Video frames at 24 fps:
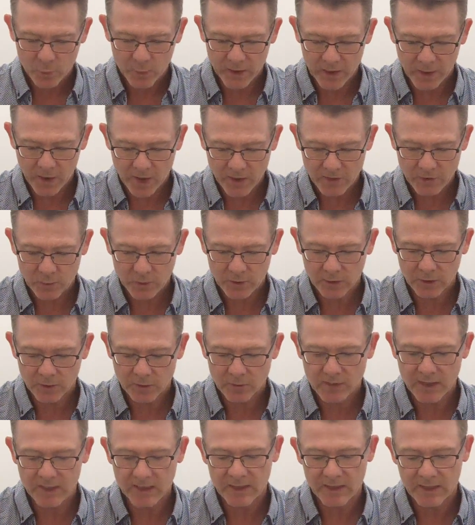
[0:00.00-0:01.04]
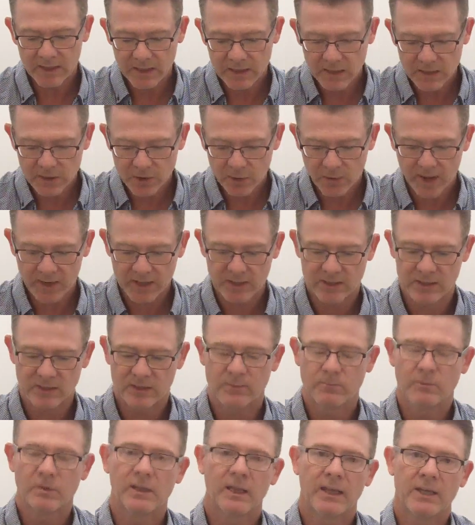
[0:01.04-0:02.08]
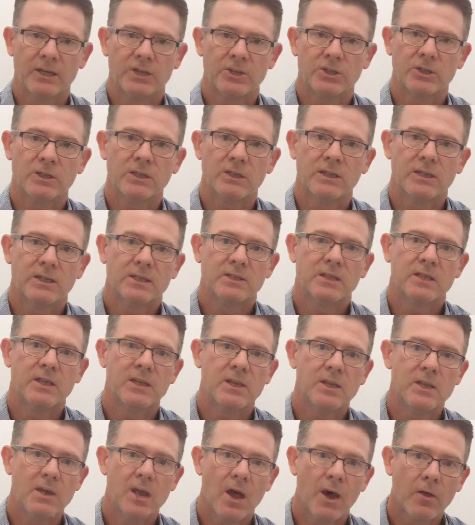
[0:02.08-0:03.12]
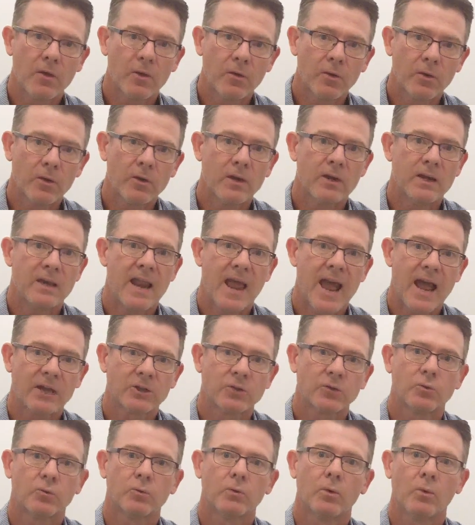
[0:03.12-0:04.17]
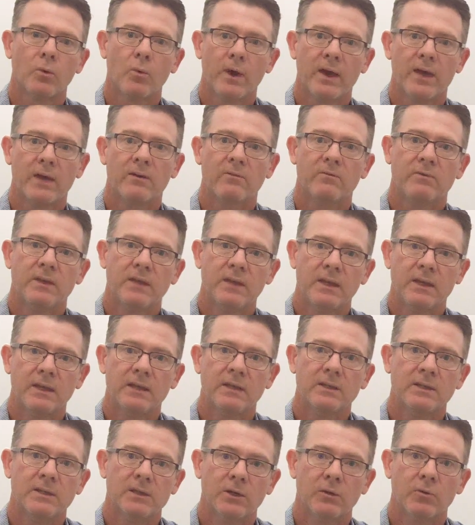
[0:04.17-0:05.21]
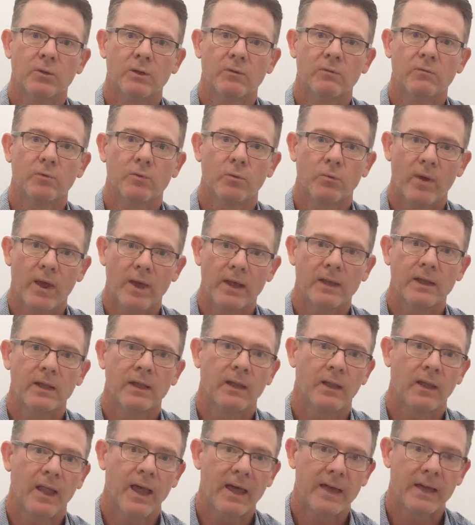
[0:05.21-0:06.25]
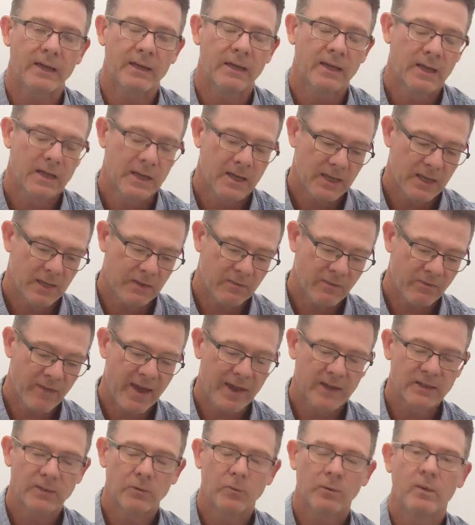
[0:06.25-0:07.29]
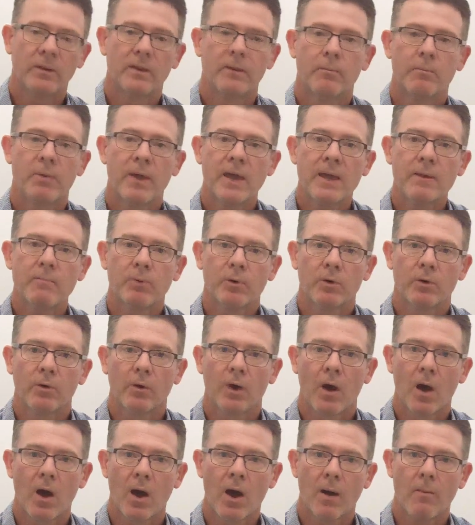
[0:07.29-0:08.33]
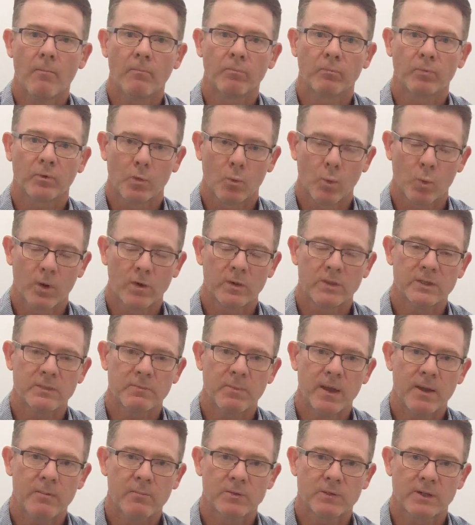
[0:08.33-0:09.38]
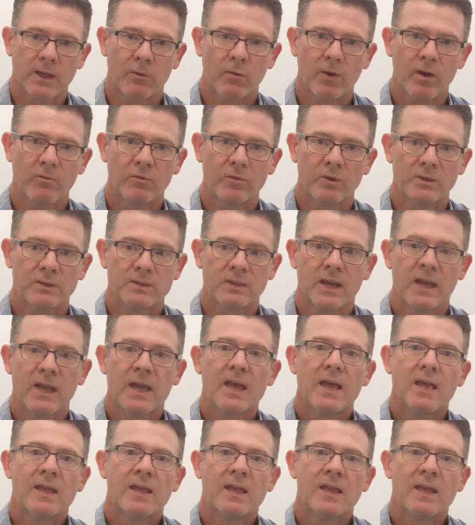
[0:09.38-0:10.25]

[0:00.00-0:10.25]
We can also include that indirect stimulation is another natural way of getting near-infrared light. In fact, in the paper, one of these papers I referenced,